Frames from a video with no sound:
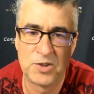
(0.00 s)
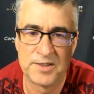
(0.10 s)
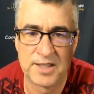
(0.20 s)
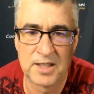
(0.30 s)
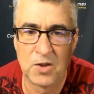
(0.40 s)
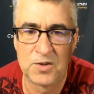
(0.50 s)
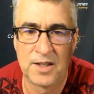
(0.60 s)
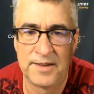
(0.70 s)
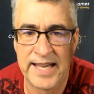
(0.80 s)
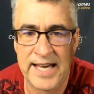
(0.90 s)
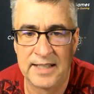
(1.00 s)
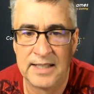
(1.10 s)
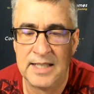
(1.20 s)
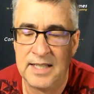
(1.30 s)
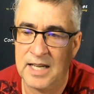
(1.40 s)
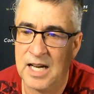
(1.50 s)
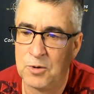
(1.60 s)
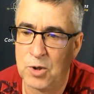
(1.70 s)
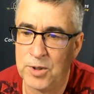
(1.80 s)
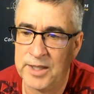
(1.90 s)
just to close on that, uh,
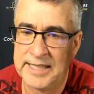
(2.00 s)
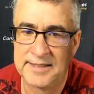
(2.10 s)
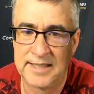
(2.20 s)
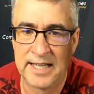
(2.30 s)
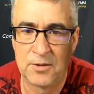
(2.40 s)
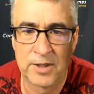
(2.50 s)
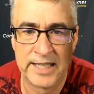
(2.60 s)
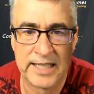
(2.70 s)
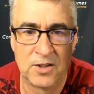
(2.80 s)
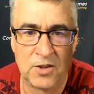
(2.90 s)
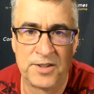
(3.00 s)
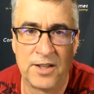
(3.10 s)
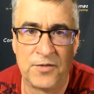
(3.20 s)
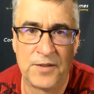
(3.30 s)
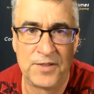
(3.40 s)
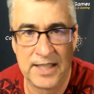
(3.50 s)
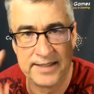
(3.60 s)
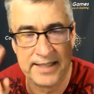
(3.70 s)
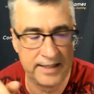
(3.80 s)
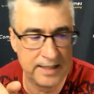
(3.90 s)
we're really excited. We're getting close to the 50
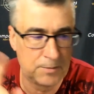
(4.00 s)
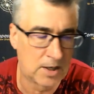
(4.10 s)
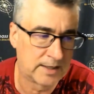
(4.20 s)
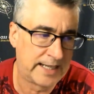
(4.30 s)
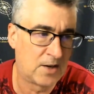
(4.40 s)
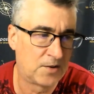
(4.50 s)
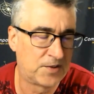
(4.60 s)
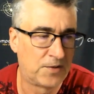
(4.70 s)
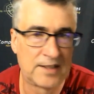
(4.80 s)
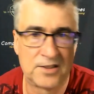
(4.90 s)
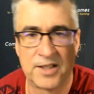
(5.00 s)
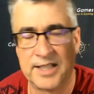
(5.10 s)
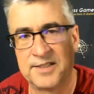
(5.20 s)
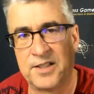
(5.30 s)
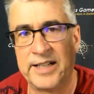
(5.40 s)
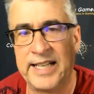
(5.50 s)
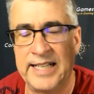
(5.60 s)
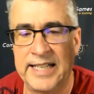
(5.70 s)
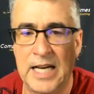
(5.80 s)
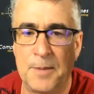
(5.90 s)
attendee mark now, so things are going to start
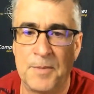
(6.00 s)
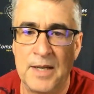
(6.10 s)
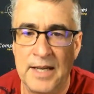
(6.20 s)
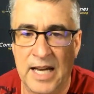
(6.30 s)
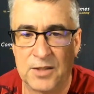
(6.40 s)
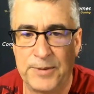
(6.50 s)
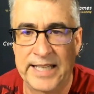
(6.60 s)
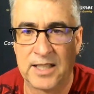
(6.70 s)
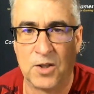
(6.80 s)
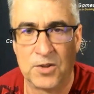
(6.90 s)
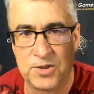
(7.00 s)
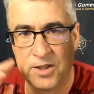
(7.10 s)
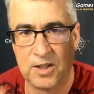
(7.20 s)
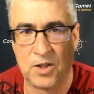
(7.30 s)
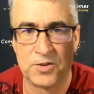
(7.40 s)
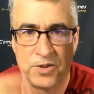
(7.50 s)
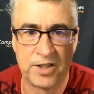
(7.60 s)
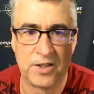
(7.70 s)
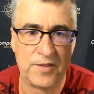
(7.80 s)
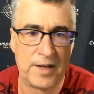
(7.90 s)
heating up as we get closer and closer to
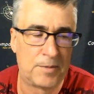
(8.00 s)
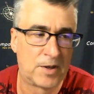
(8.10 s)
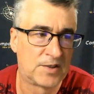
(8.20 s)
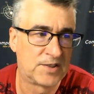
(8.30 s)
November.